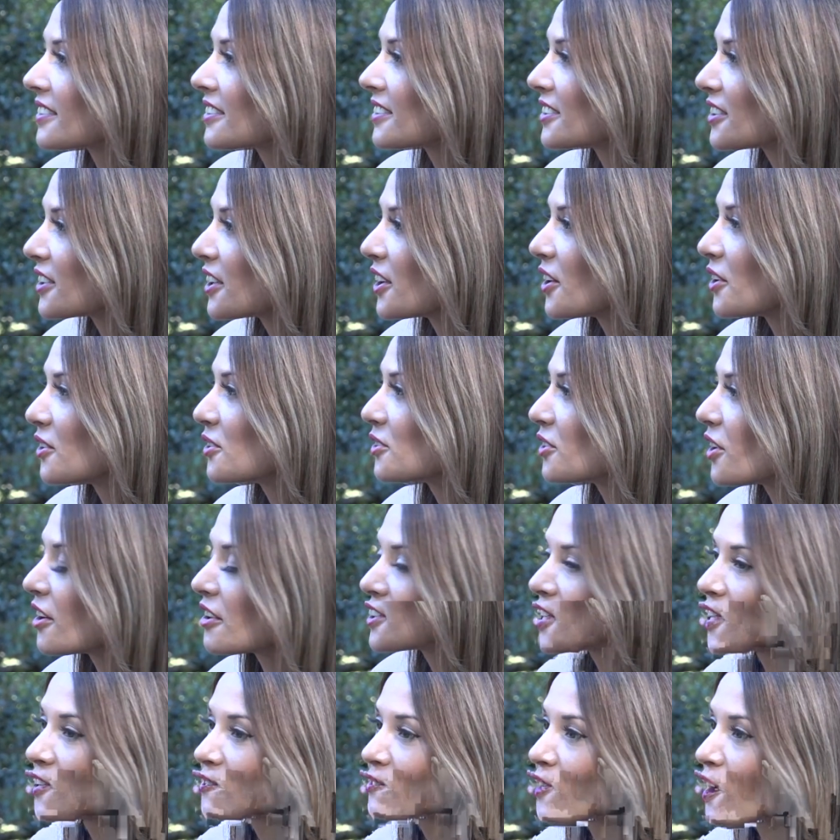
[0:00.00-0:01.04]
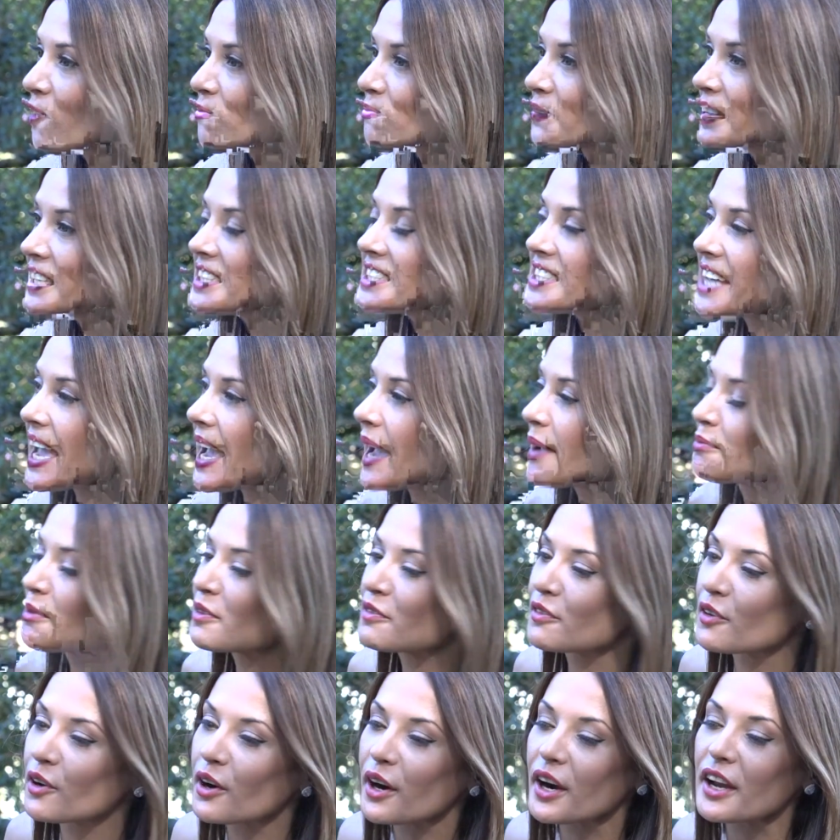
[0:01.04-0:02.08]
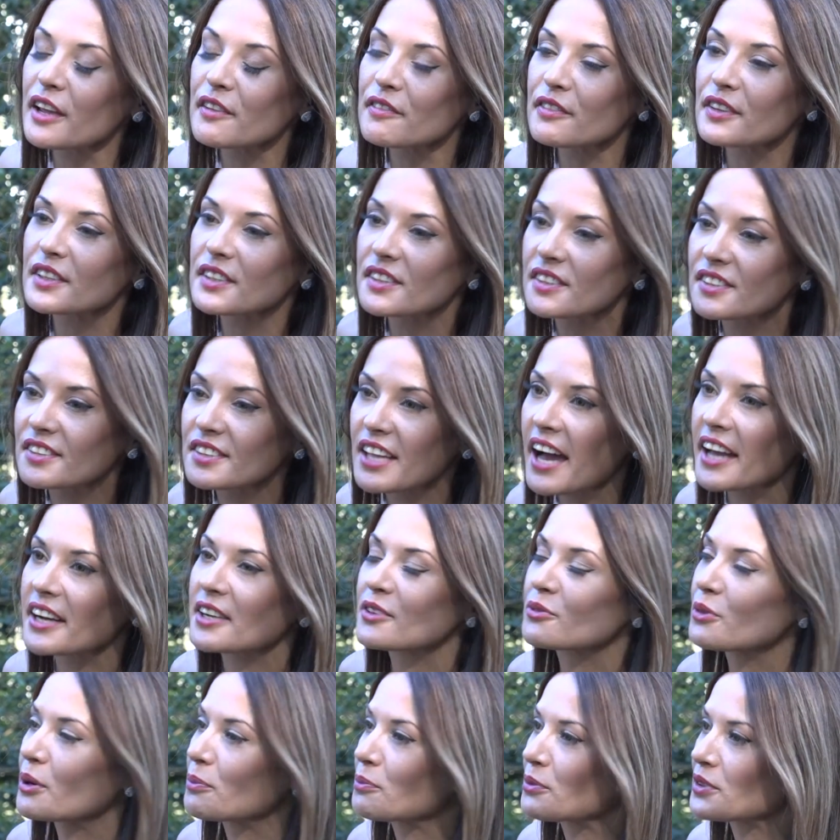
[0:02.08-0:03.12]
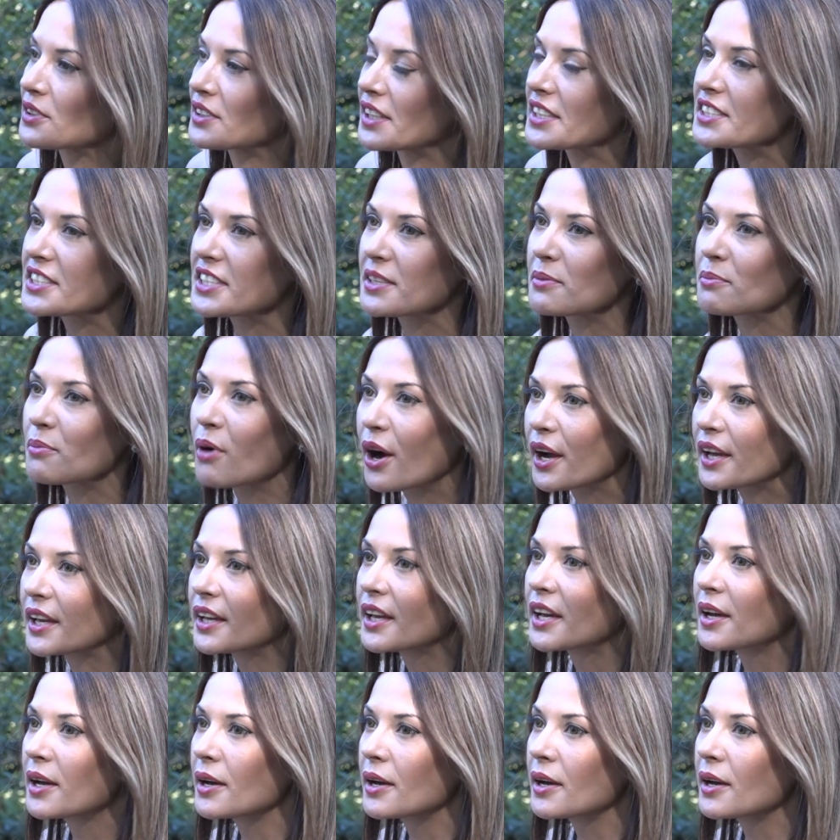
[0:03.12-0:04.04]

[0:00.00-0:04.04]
I've been damned before I even started representing my